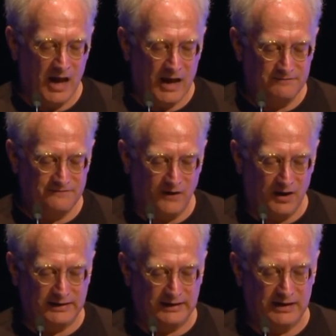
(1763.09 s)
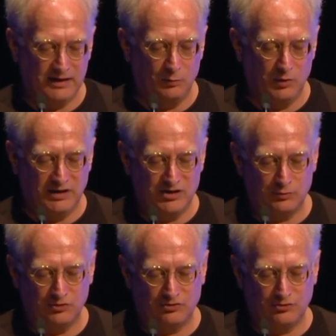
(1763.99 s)
And finally, we need
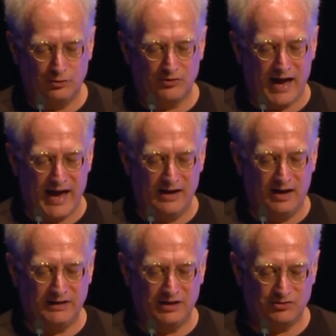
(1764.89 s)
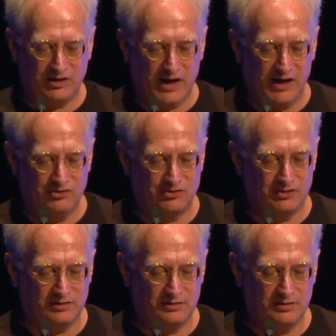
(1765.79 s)
to ensure that AI in
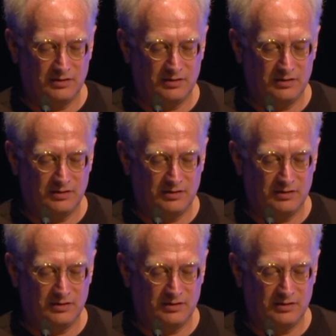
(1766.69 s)
education